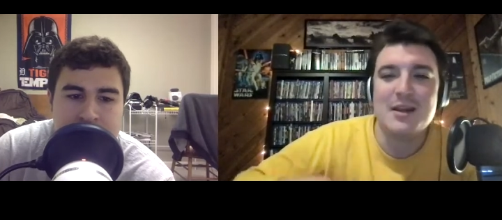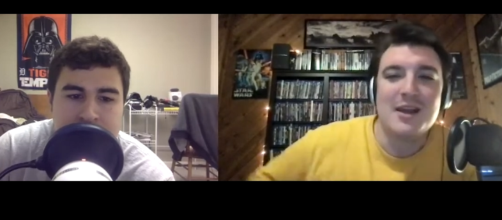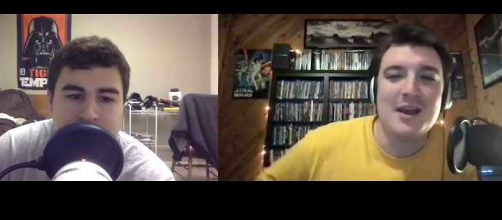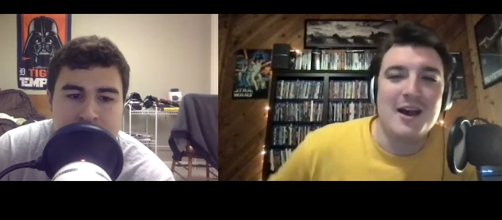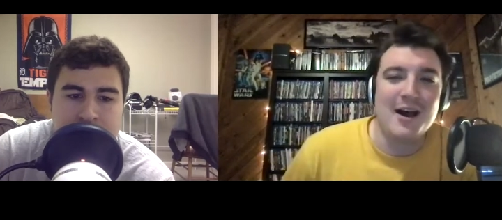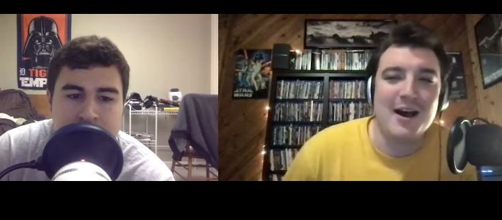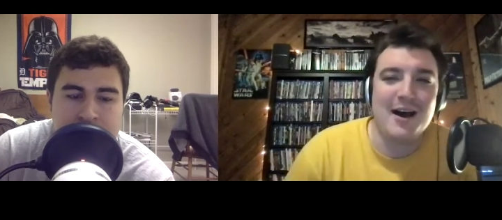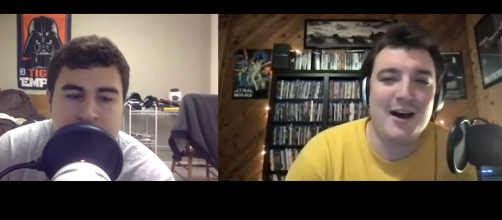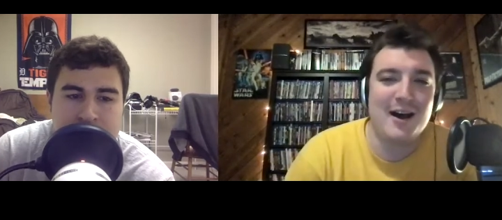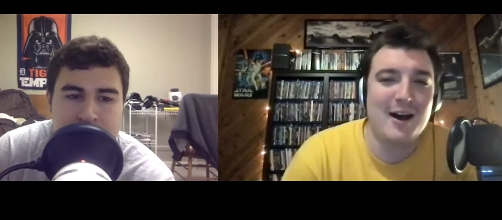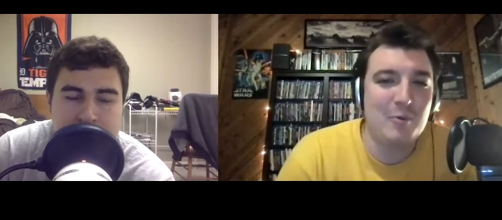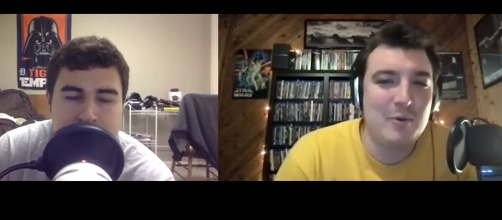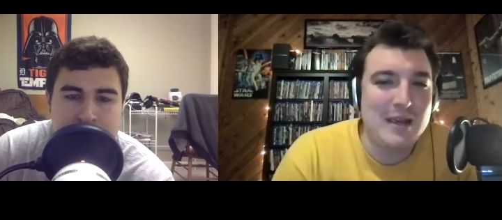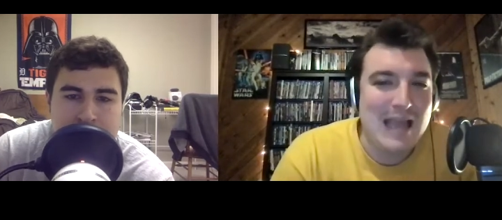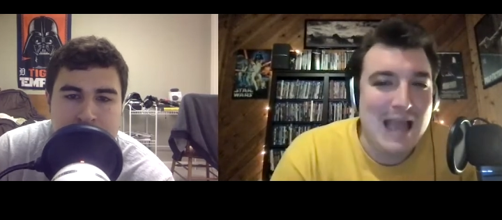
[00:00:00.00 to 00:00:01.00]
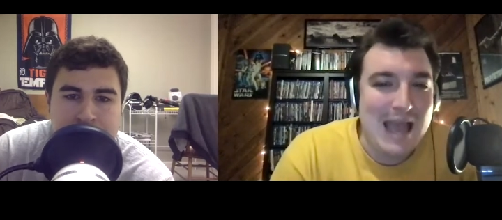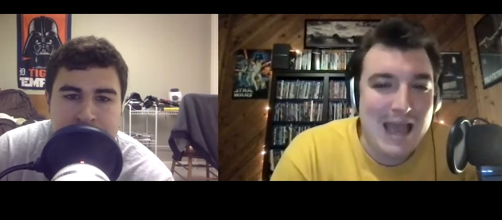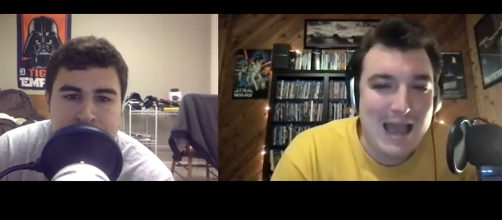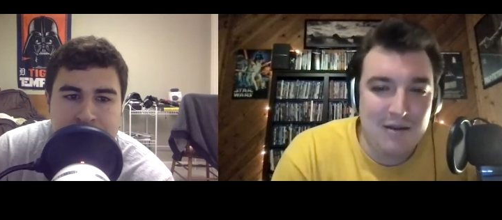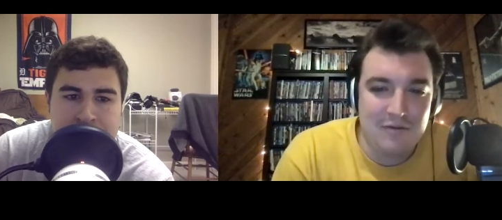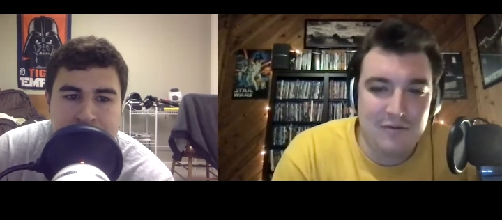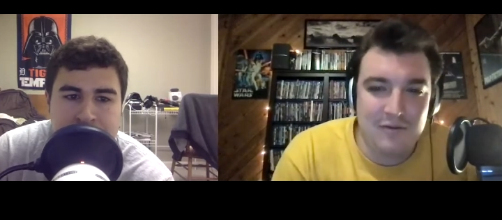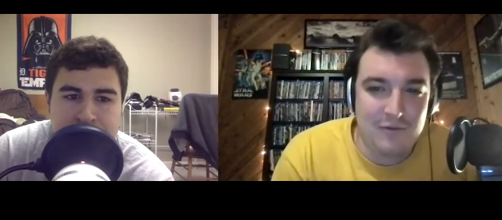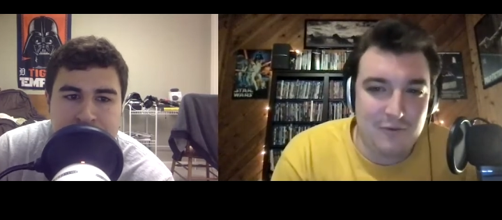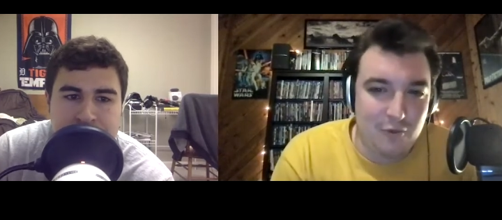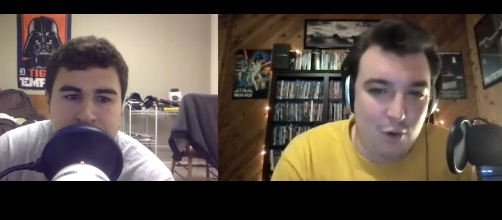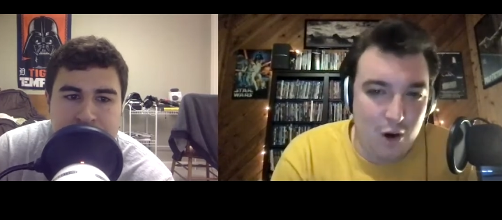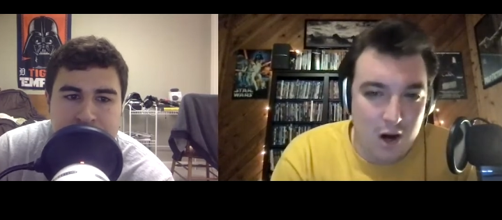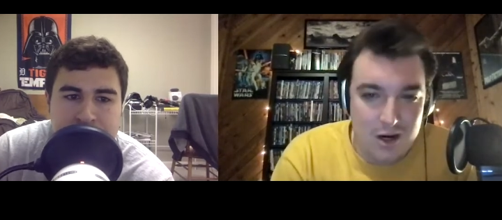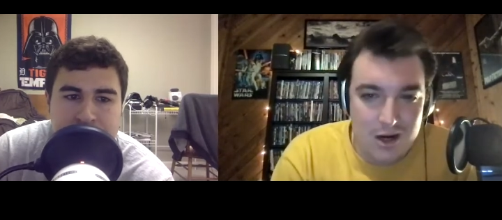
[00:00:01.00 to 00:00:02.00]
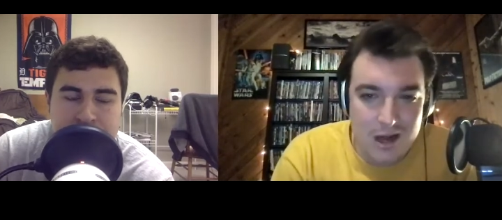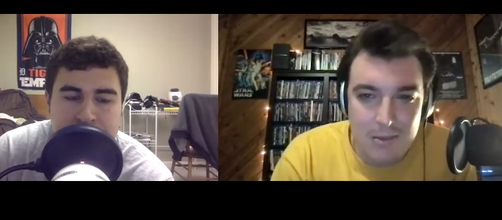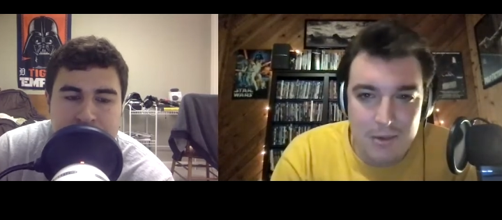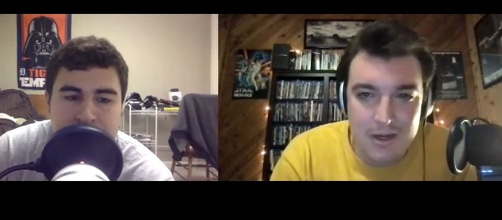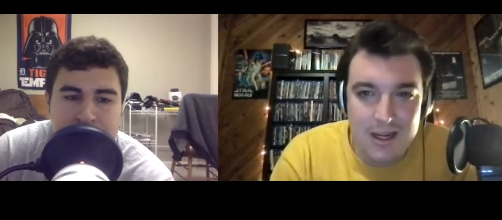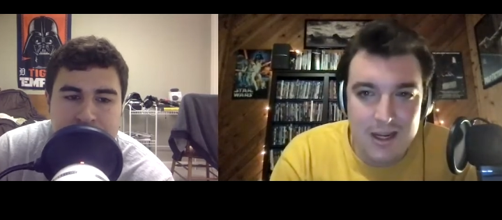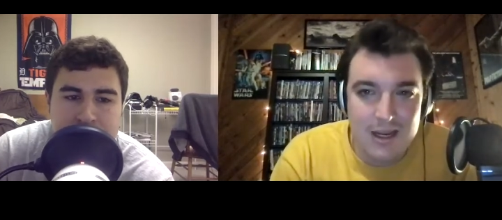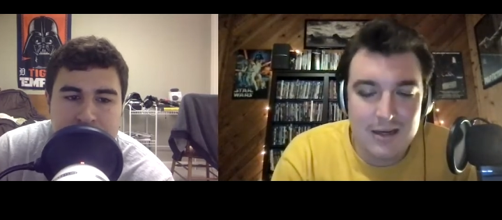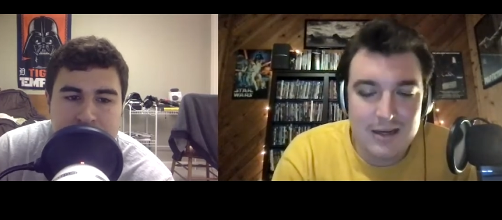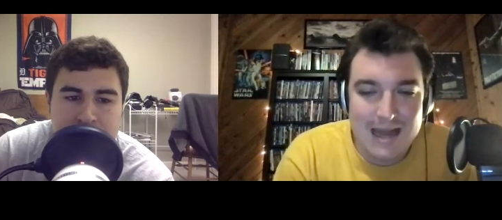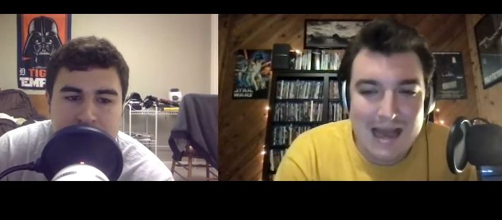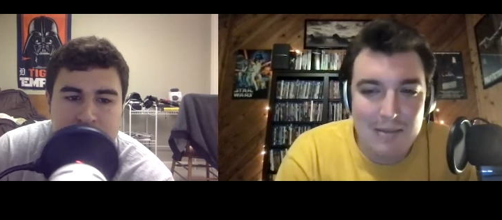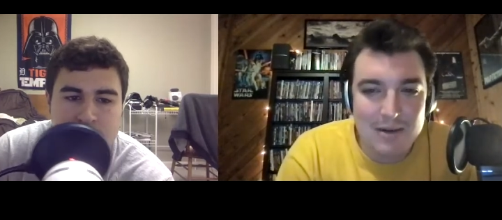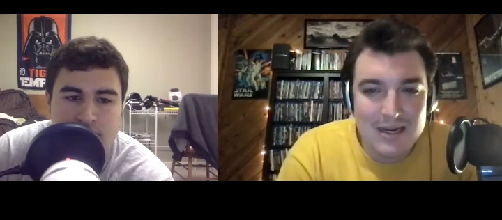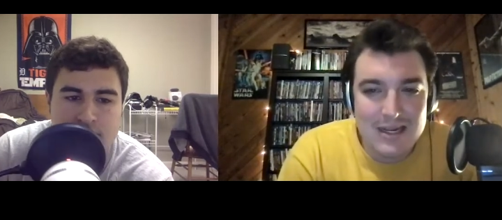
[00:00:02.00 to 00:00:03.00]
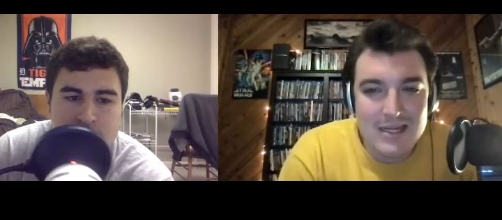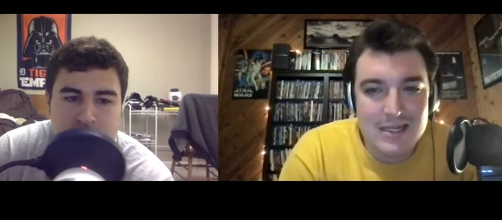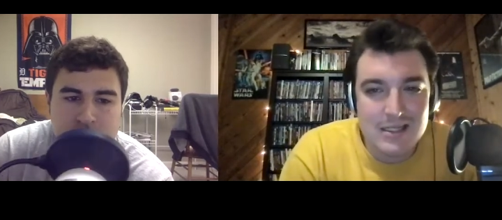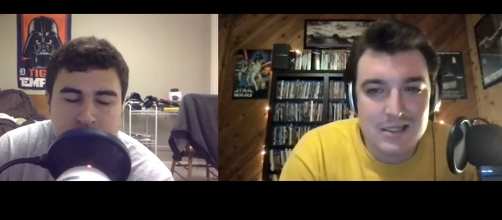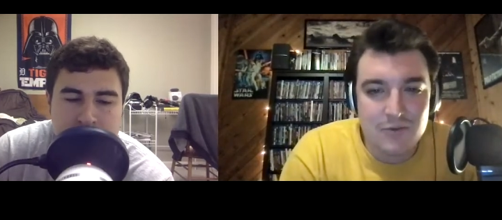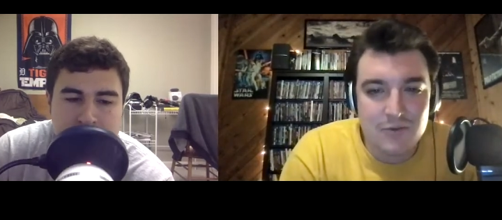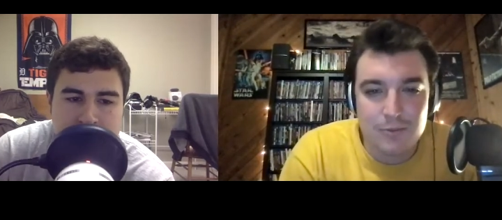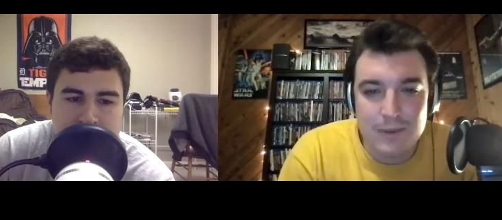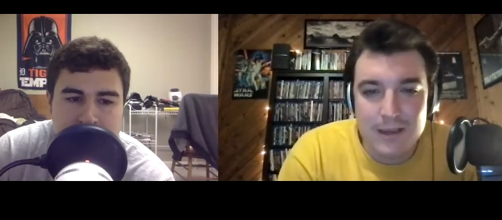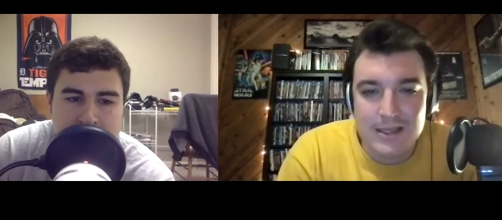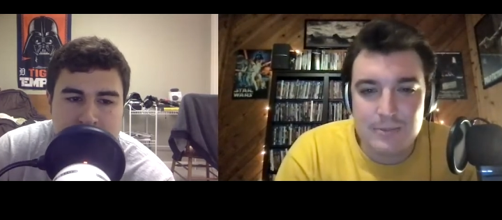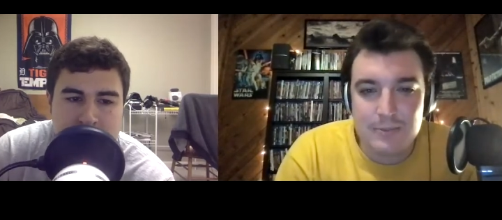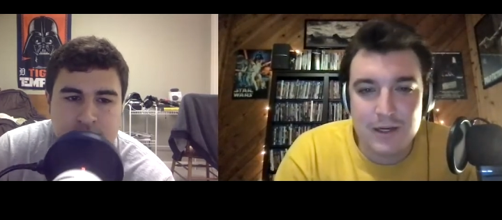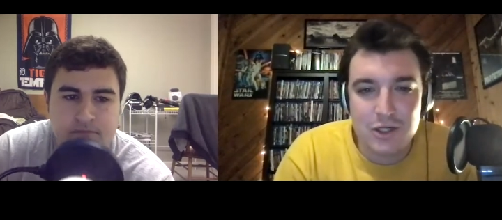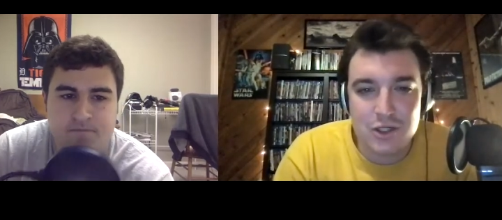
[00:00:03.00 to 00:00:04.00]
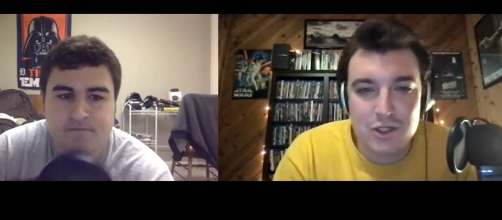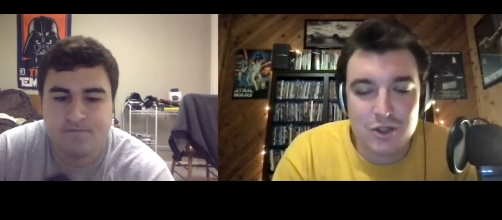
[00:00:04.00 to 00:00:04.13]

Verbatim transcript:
Speaker 1: Mm-hmm. Uh, we have for our nominate nominees for best picture